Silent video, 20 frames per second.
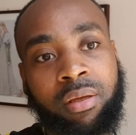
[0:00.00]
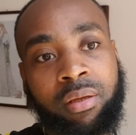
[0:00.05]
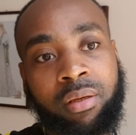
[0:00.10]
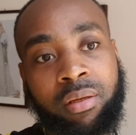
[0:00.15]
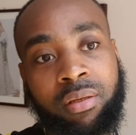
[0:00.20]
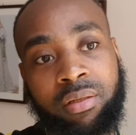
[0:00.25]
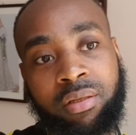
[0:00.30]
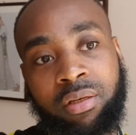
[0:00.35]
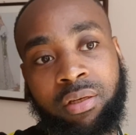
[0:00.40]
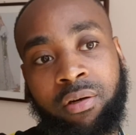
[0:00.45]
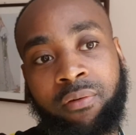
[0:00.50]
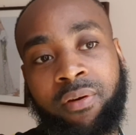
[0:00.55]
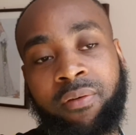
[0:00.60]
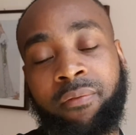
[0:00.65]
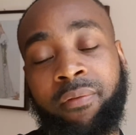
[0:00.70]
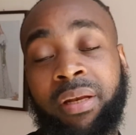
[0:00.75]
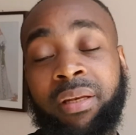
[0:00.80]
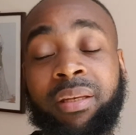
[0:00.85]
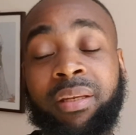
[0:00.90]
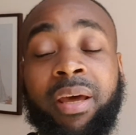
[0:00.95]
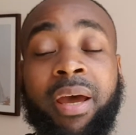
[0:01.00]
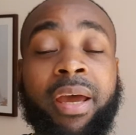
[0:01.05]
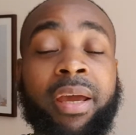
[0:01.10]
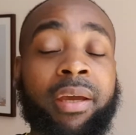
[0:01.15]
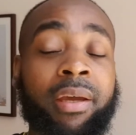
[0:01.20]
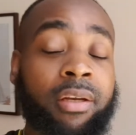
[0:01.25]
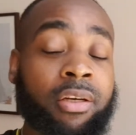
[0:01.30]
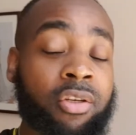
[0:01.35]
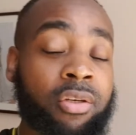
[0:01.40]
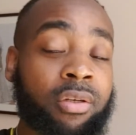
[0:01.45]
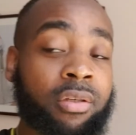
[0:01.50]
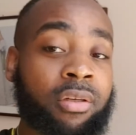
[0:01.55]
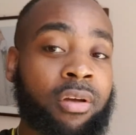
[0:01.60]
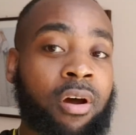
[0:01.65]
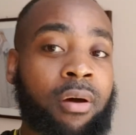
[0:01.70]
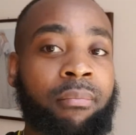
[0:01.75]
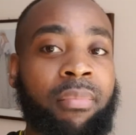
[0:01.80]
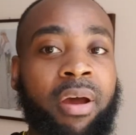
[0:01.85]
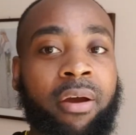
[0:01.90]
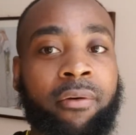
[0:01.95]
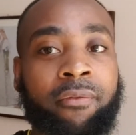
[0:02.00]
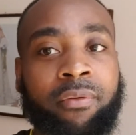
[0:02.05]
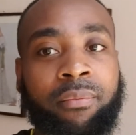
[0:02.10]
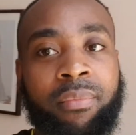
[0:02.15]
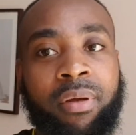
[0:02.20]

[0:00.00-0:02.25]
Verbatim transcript: considering Van Dijk had just come back from